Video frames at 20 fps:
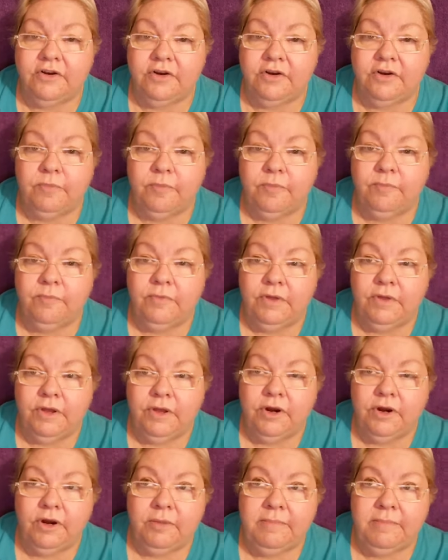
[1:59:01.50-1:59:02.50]
her
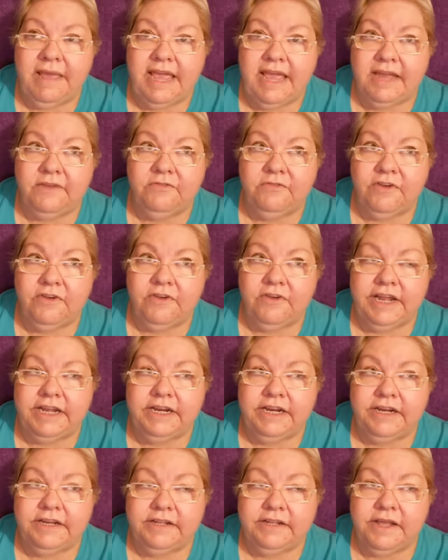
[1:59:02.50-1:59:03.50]
her man
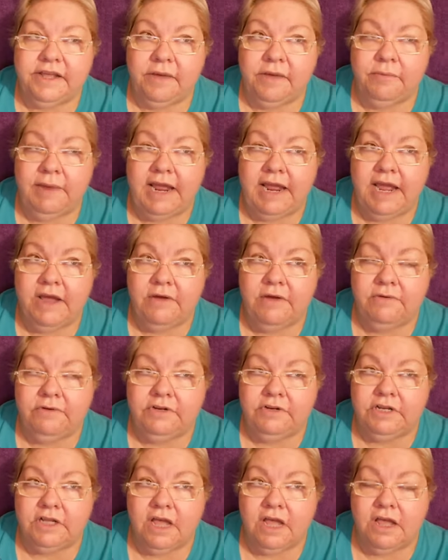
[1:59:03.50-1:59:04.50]
friend
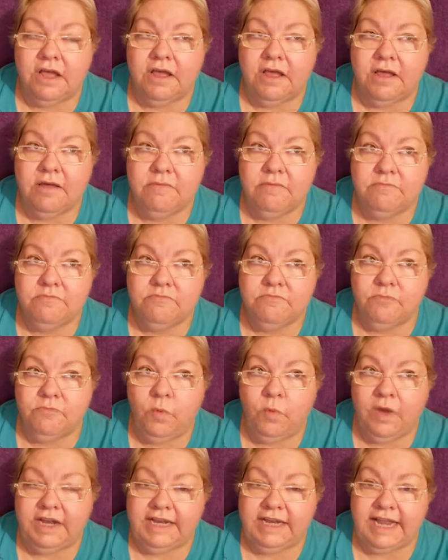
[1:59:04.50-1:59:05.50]
around um,
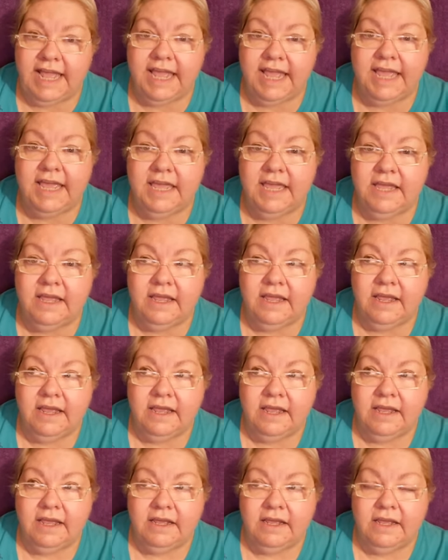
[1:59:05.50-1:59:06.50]
one day,
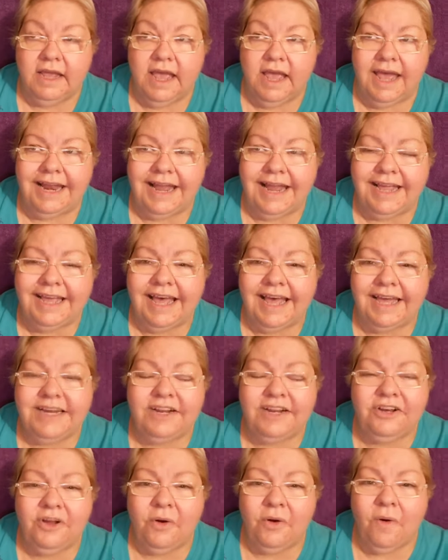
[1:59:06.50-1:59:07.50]
and I kind
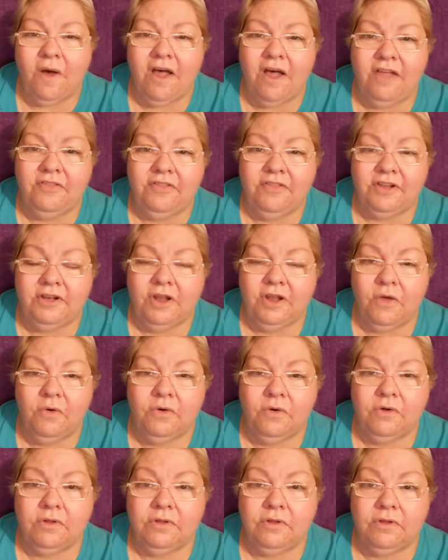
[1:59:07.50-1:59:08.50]
of know all the
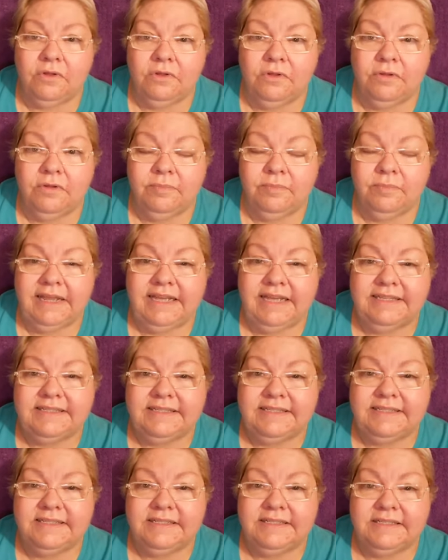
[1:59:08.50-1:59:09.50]
local
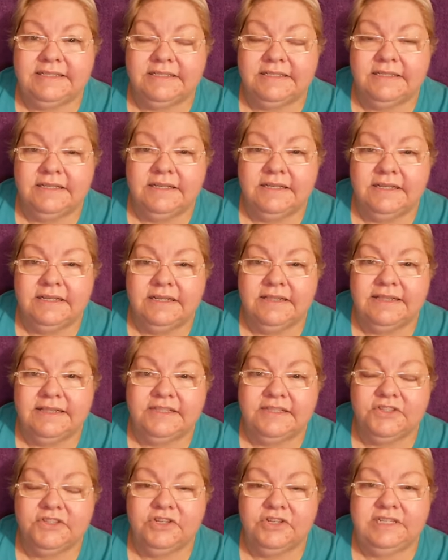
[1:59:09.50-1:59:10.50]
places
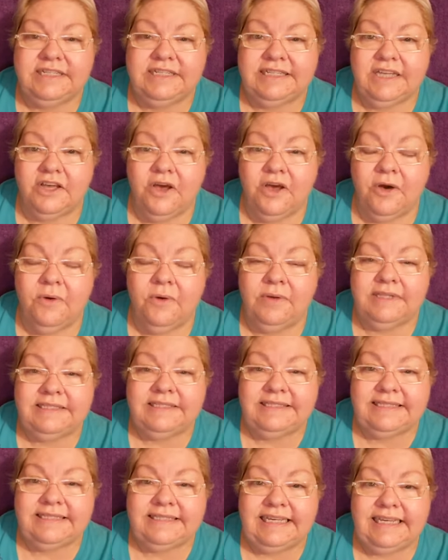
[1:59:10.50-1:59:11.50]
that's good to go and
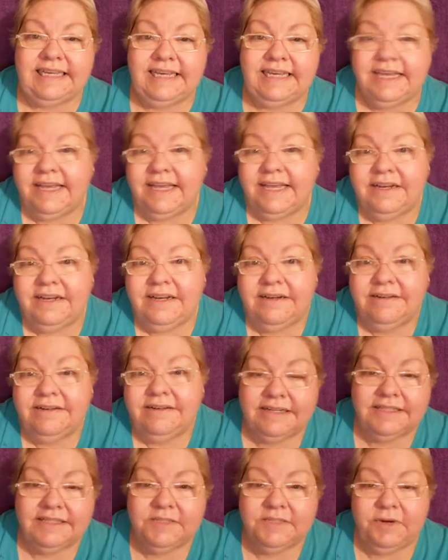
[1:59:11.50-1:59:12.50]
see and
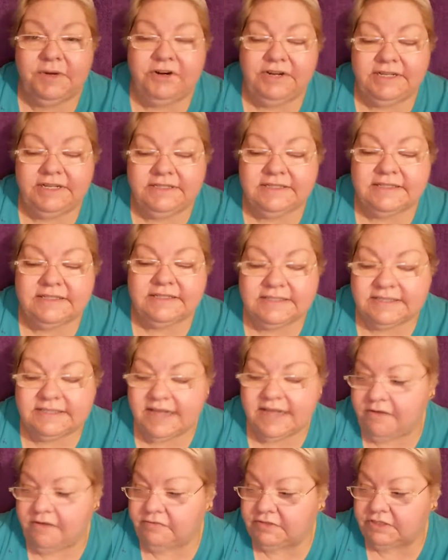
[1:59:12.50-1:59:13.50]
experience and
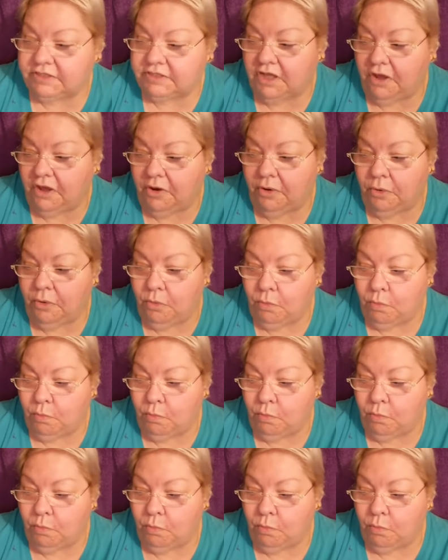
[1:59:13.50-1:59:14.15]
stuff. So,